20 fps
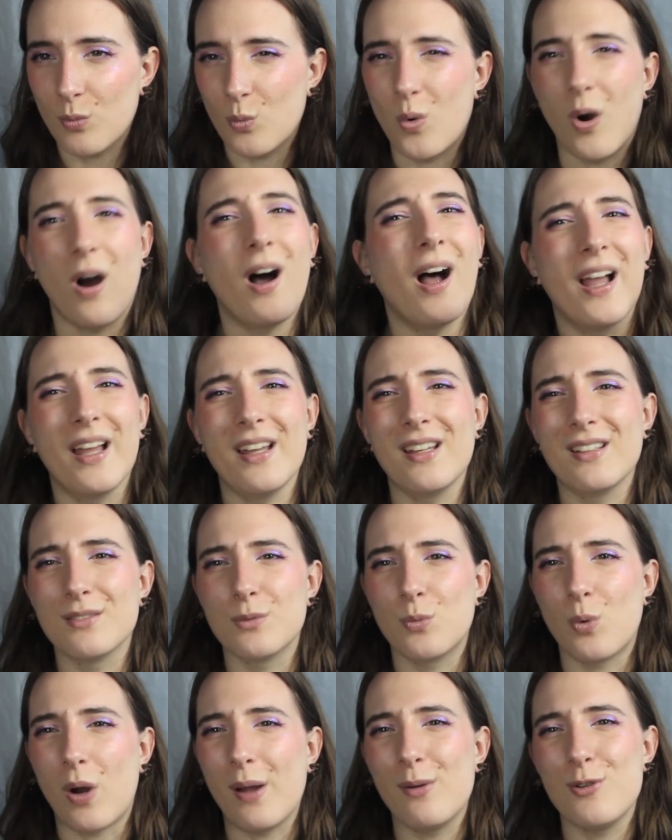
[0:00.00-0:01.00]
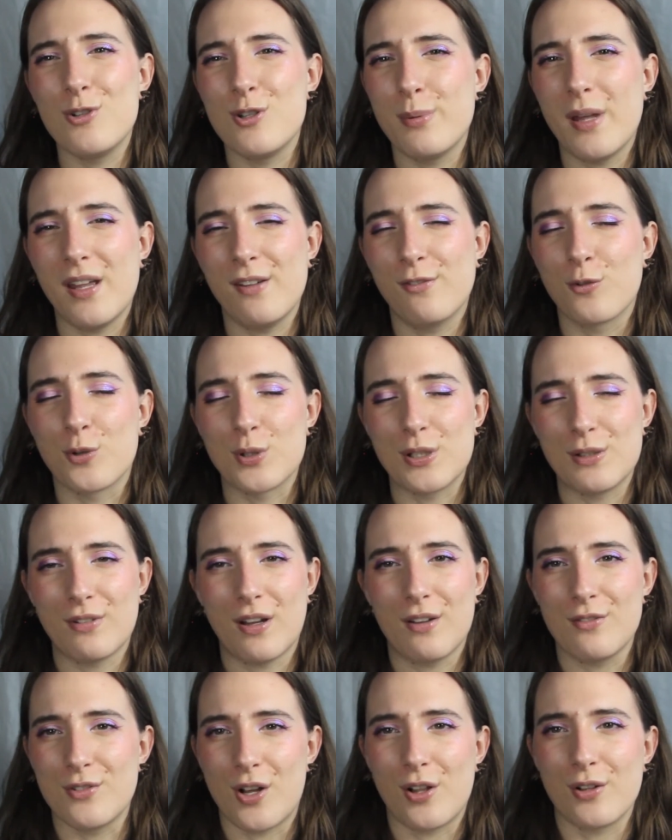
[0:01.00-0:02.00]
why? Why would you pay
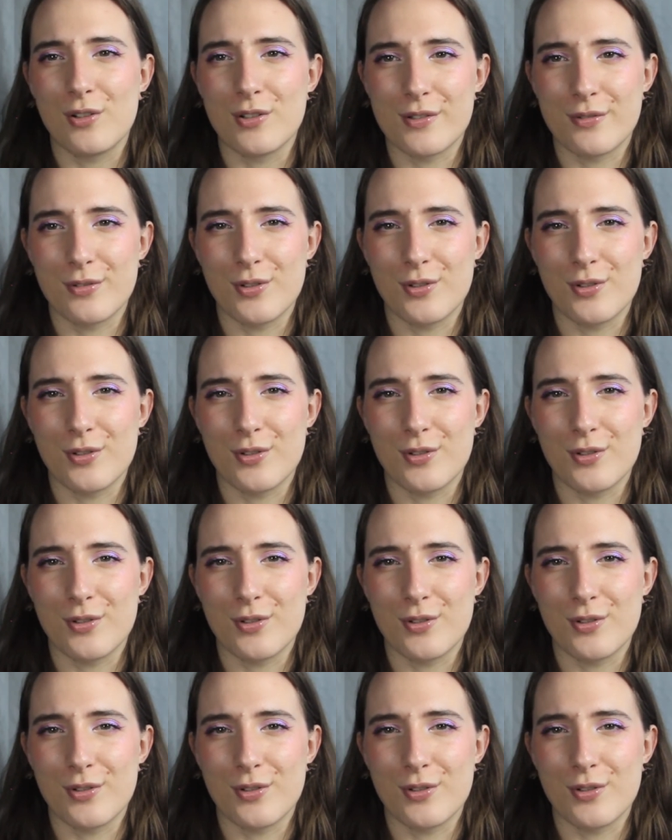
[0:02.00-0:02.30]
$45